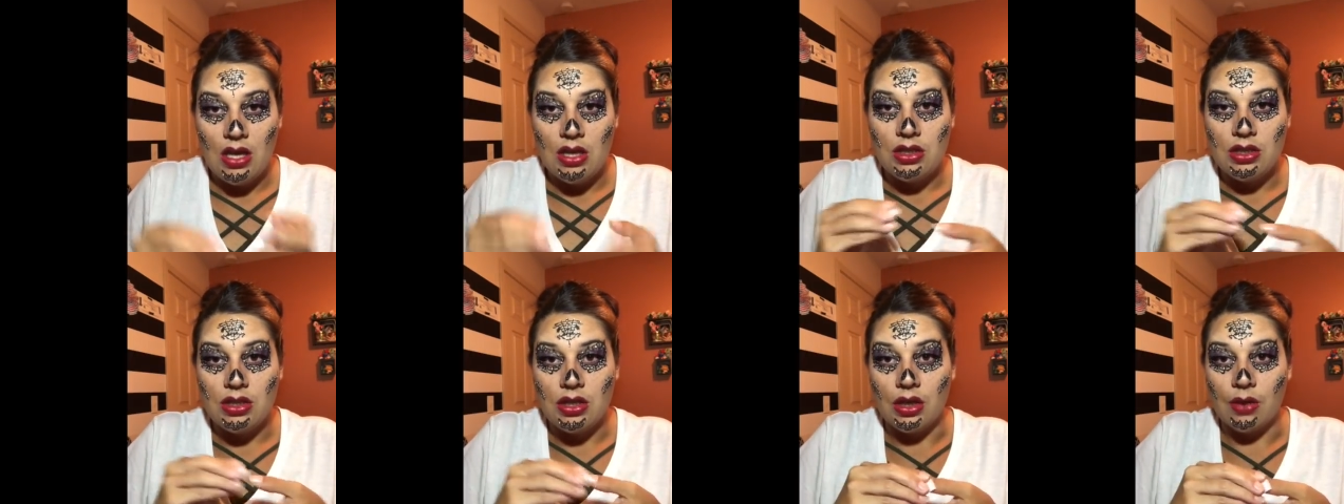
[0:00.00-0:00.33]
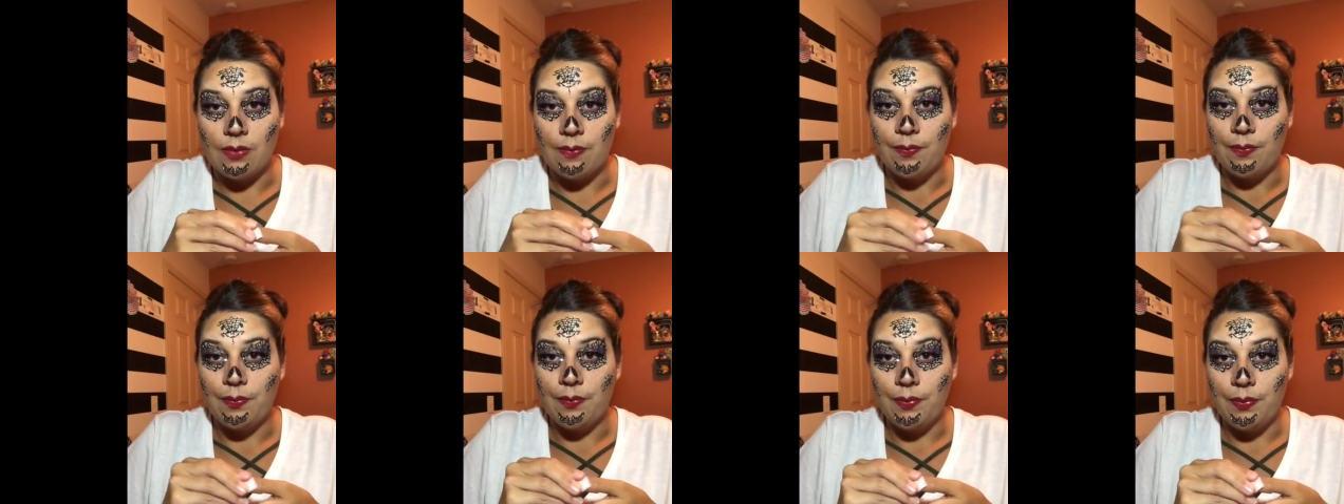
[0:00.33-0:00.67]
So
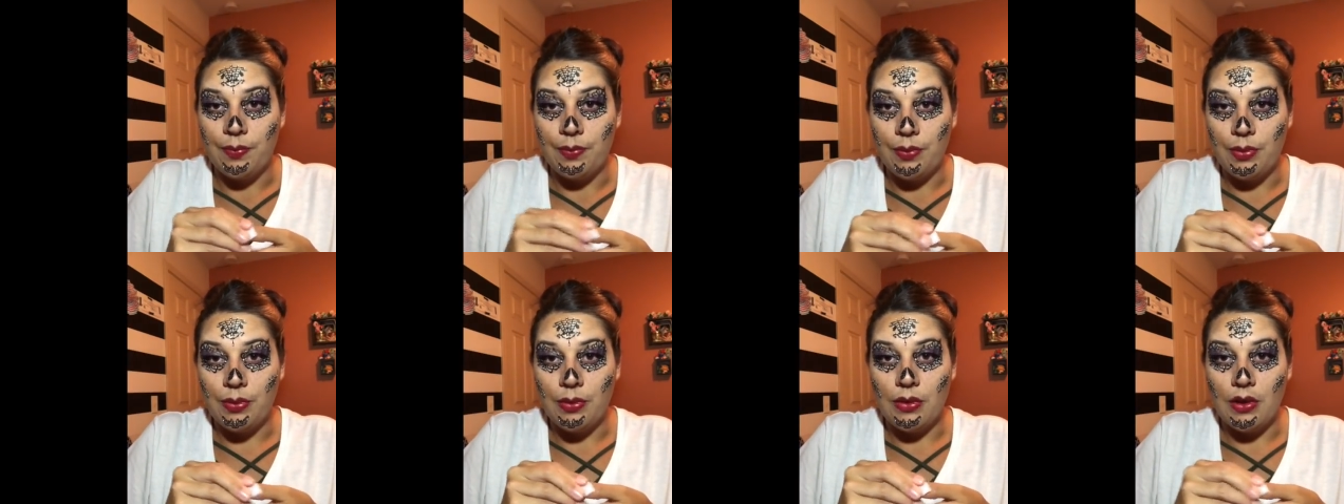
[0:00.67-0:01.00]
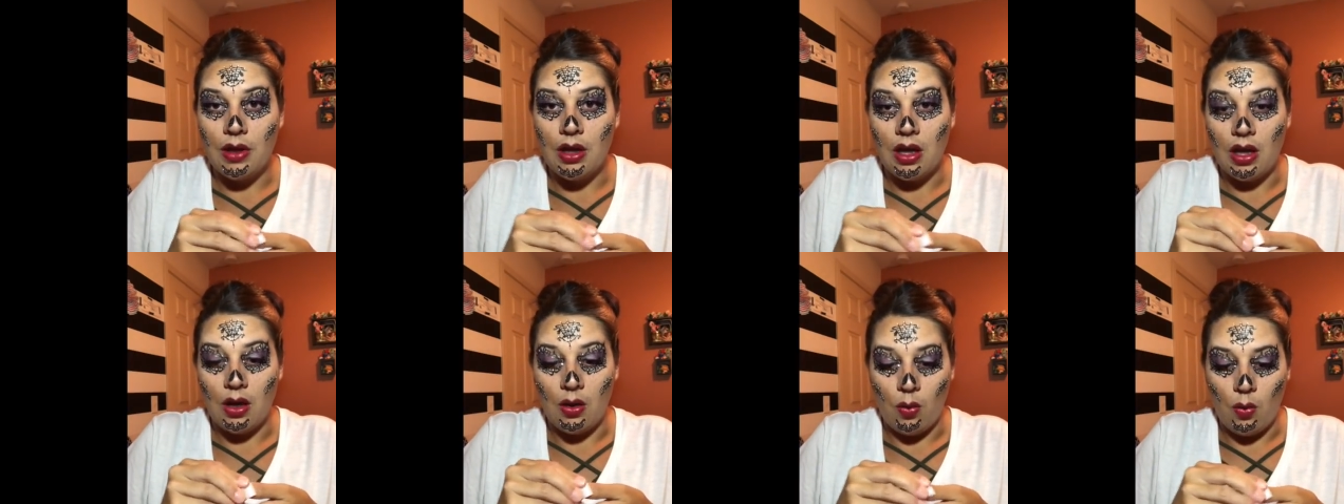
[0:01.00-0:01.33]

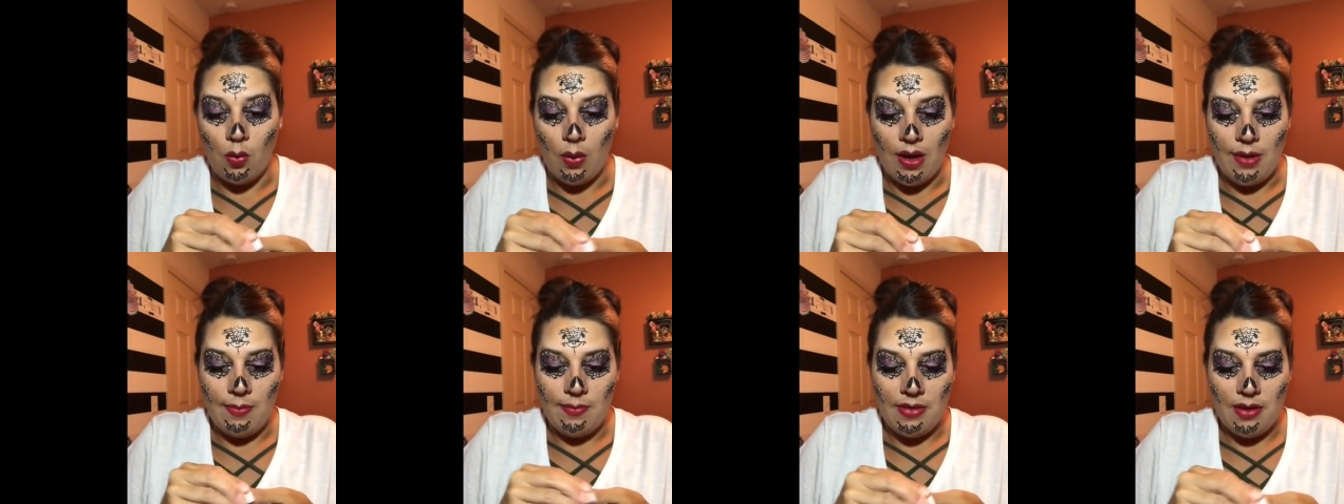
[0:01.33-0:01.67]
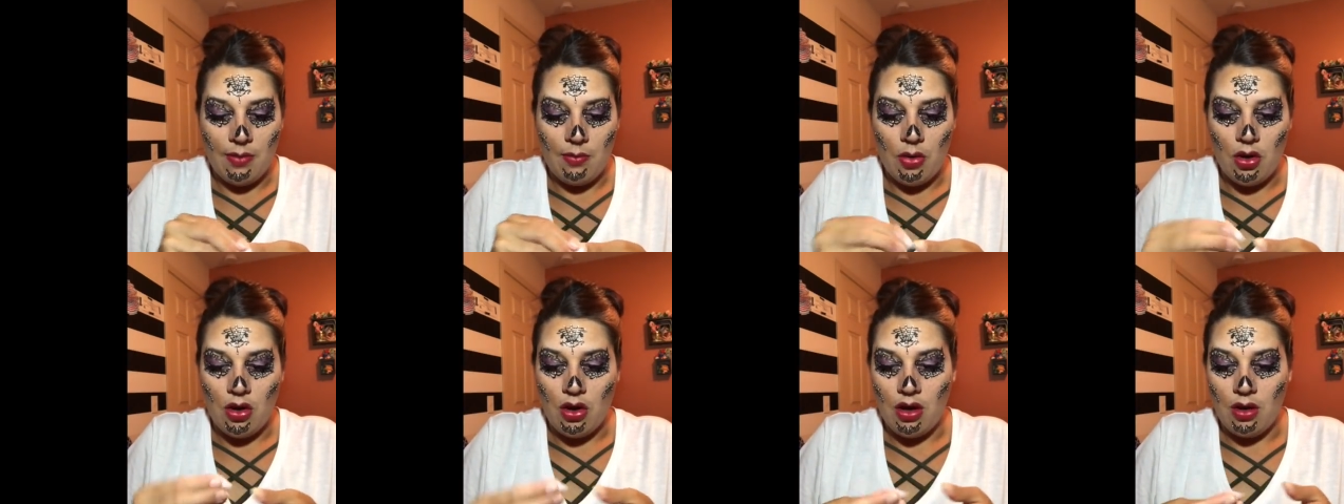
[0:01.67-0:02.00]
you're gonna wipe
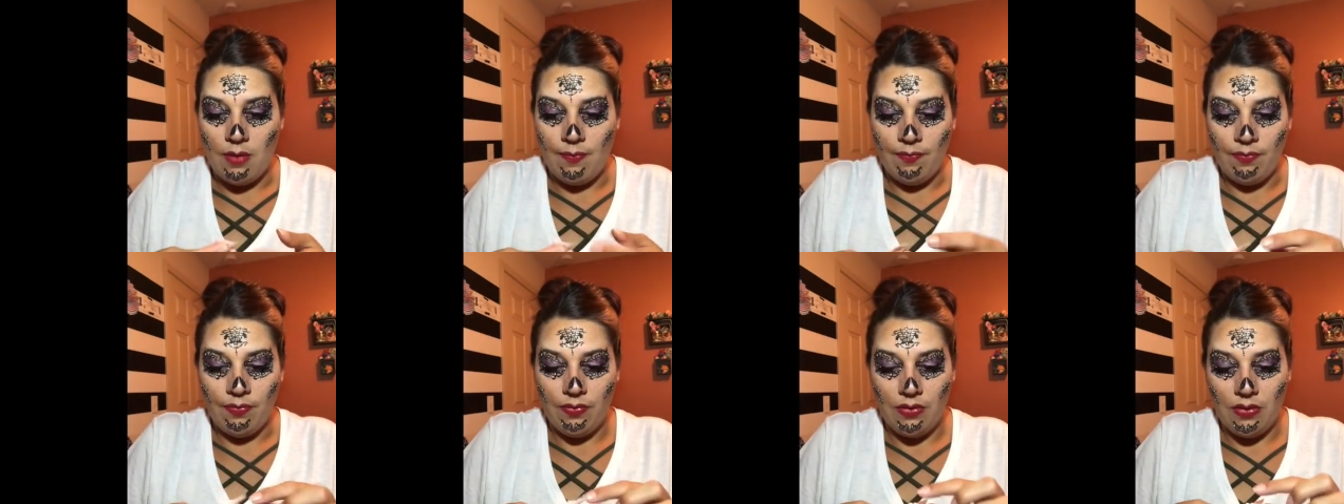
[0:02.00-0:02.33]
them all.